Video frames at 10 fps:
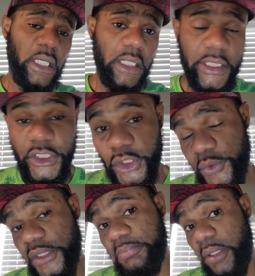The
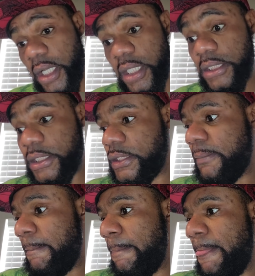Security Plus
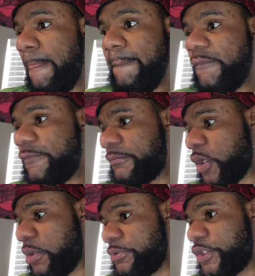from
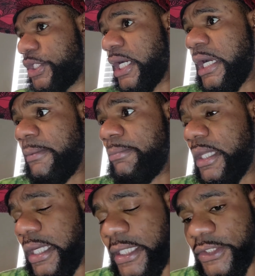CompTIA
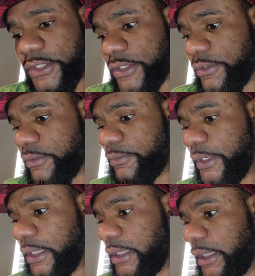is
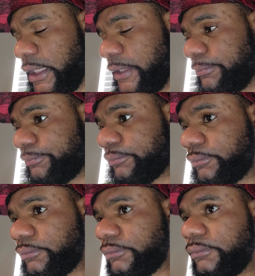really,
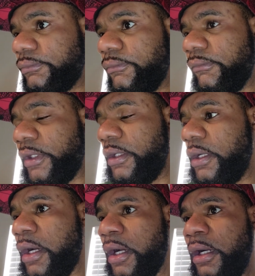
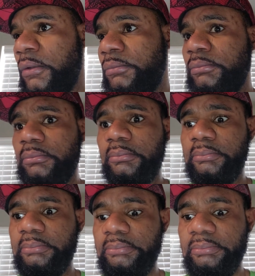I
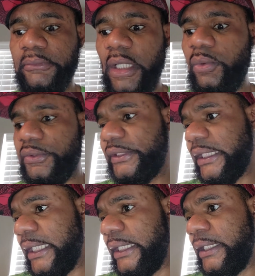want to
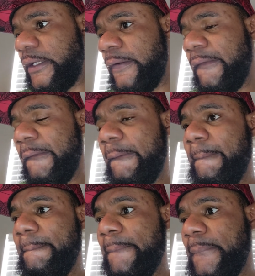say,
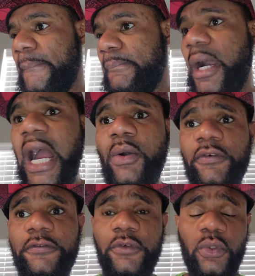
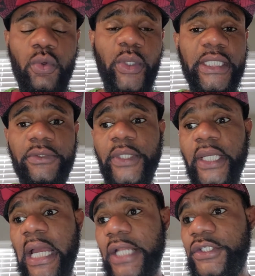powerful with
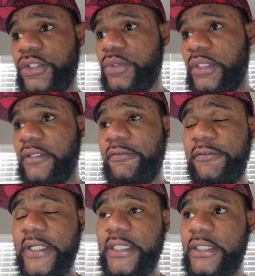regards to the
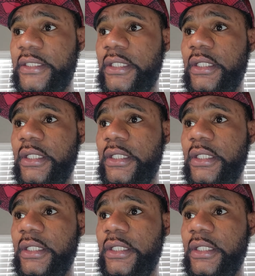different